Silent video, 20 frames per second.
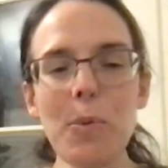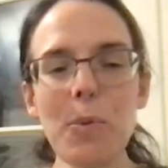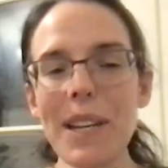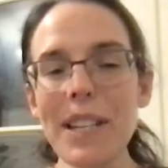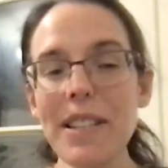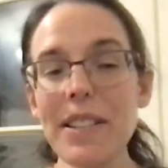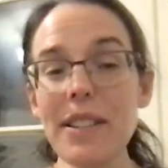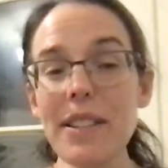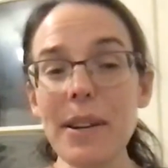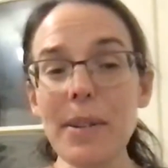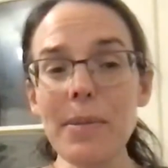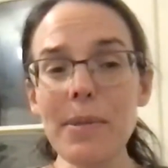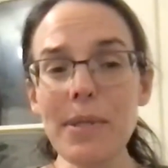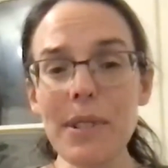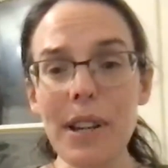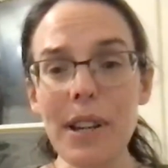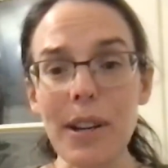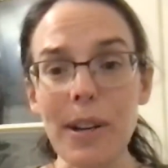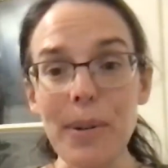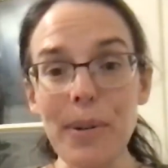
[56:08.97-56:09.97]
don't
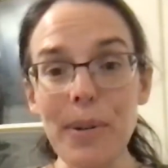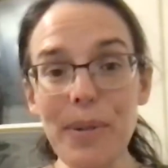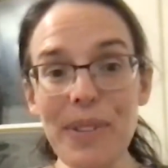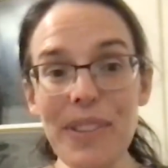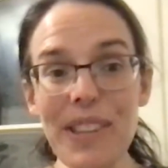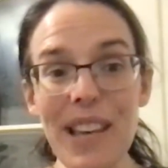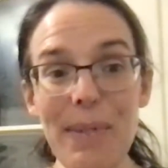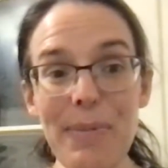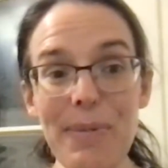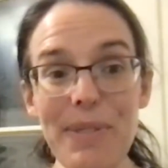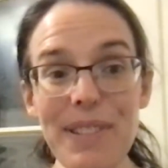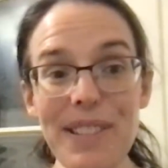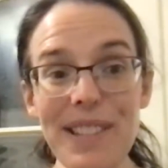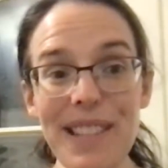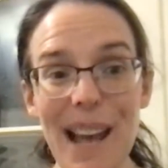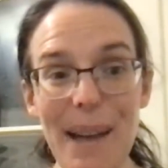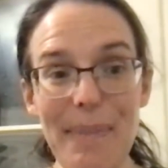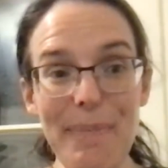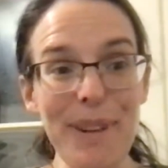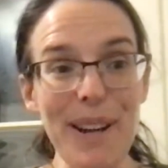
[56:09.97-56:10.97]
know.
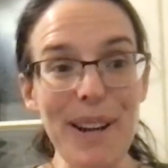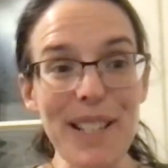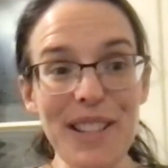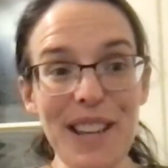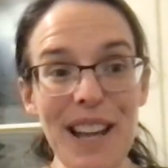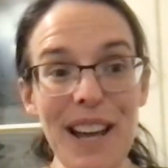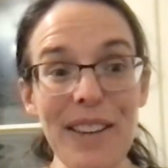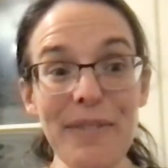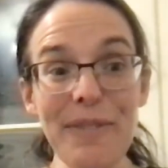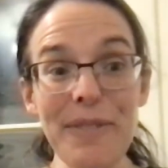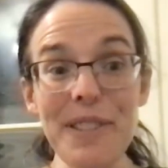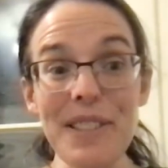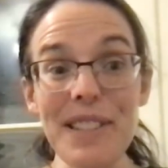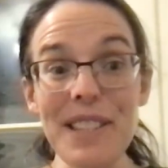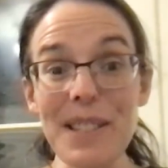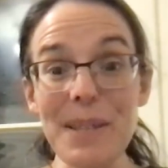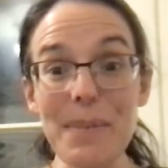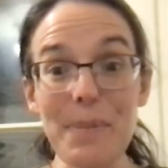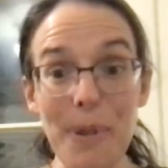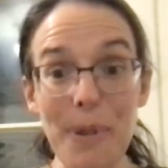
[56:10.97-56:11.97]
That press conference
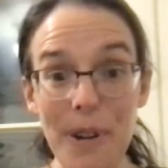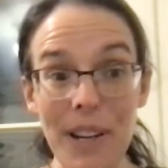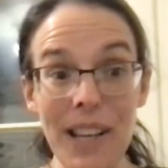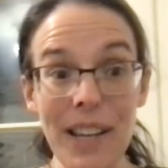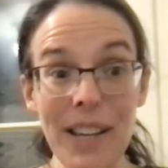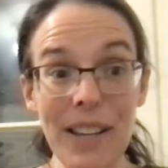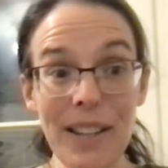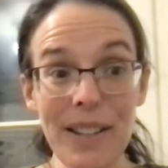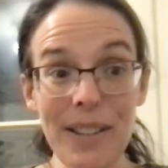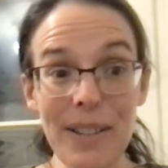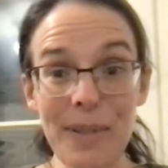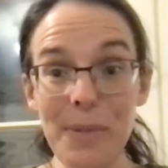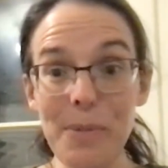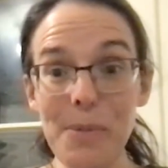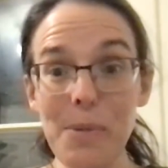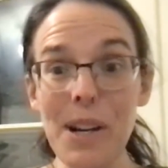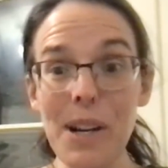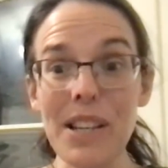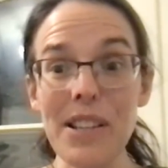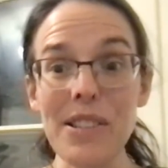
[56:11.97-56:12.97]
this morning
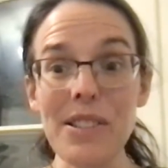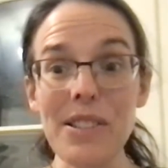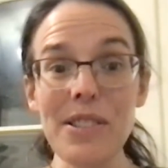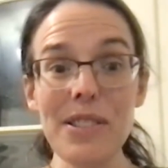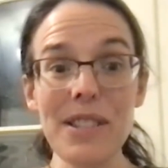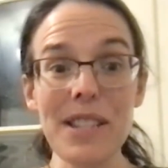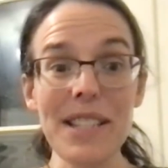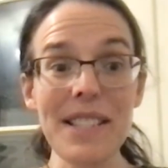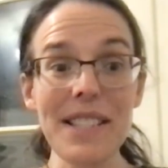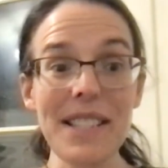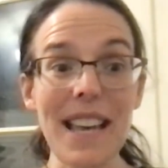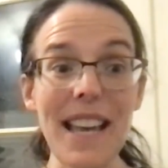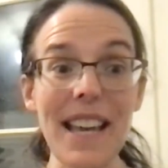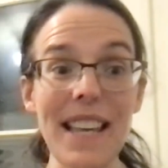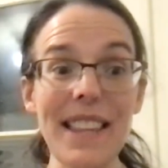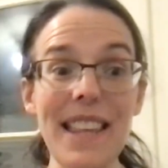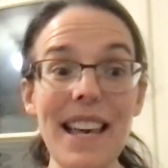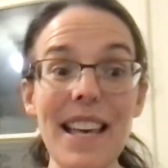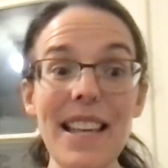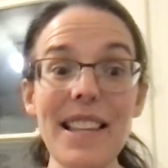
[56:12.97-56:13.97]
was to say
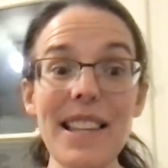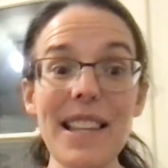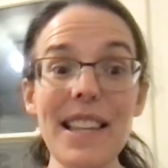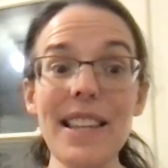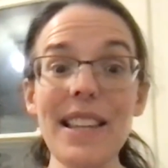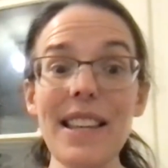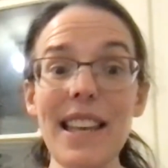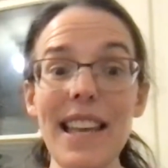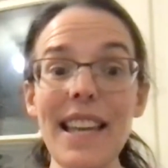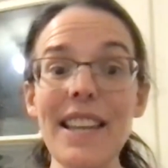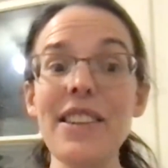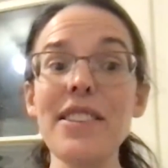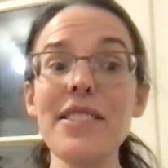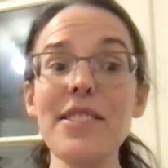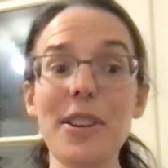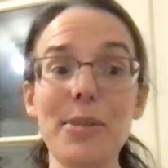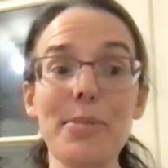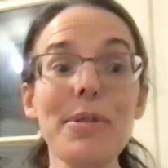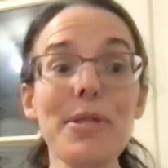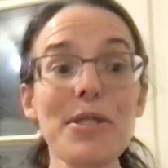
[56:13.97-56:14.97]
that it is
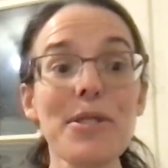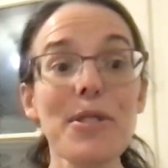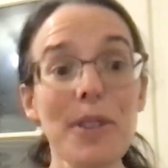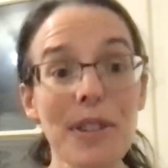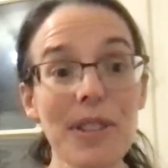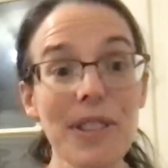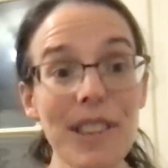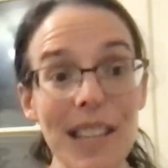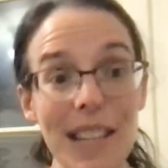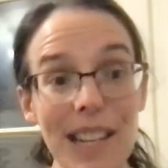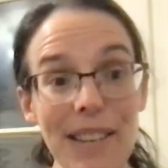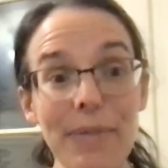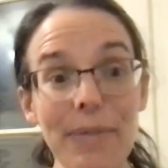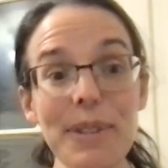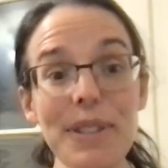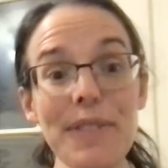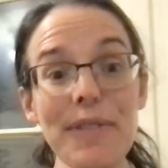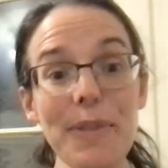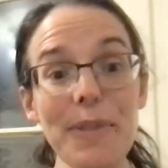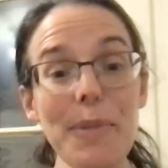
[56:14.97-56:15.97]
almost certain that it
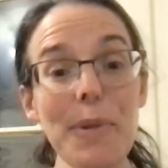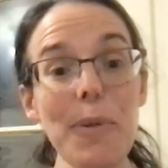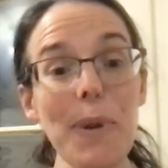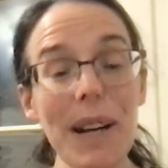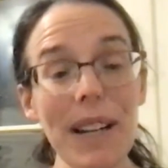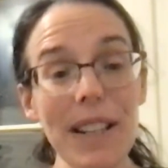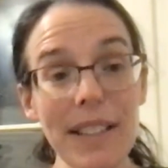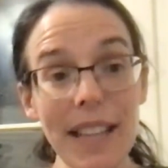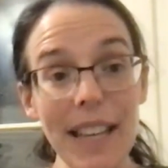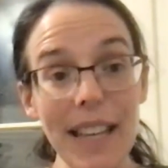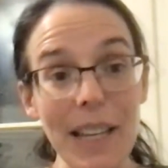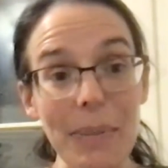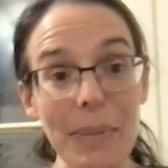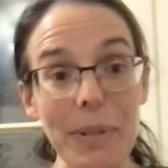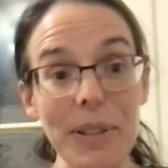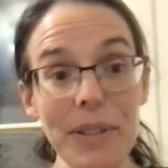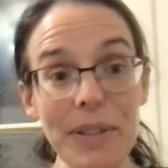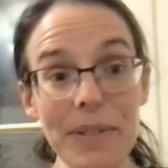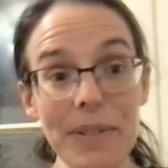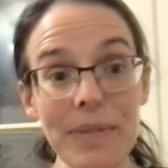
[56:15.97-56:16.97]
was from a wild
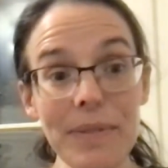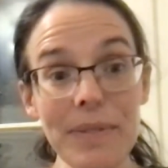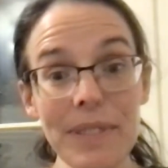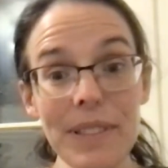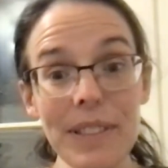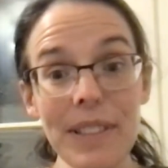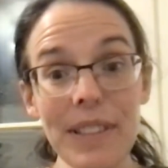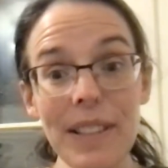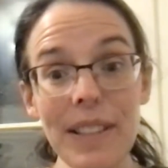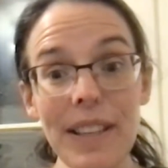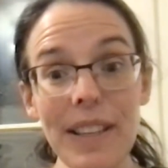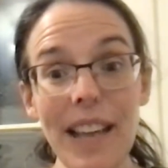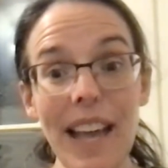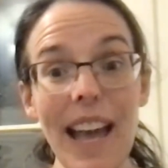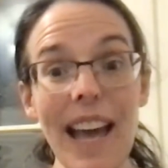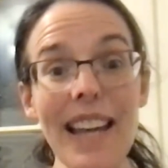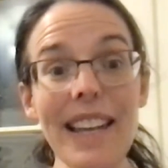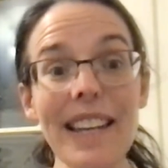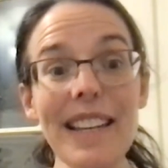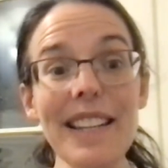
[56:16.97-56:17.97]
animal,
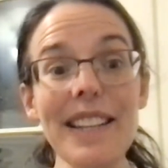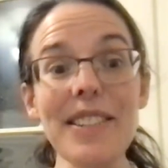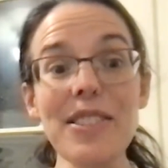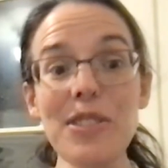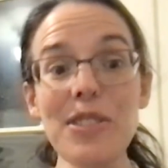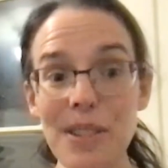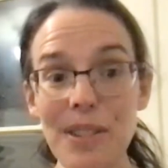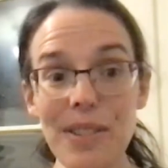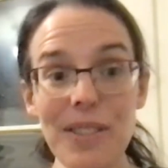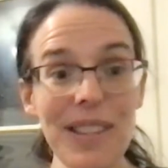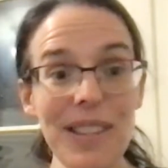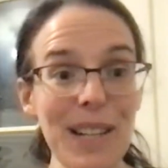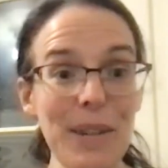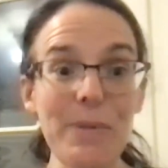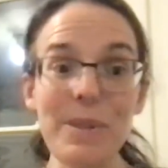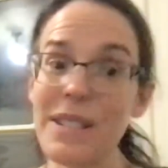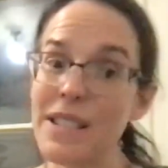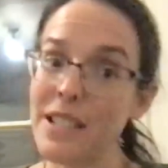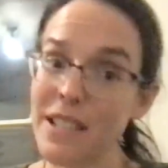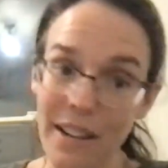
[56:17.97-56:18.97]
and it is certain that it
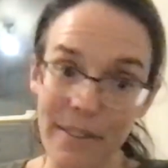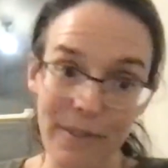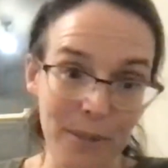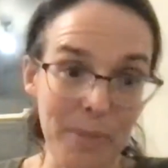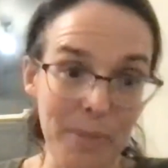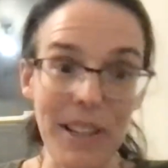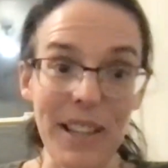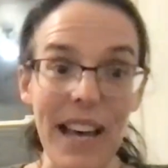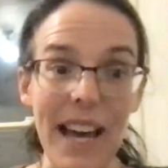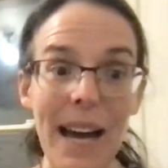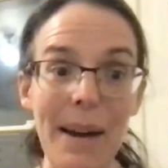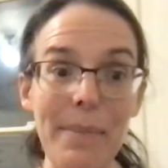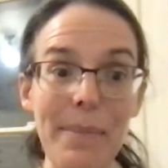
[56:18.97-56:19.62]
was not from the lab.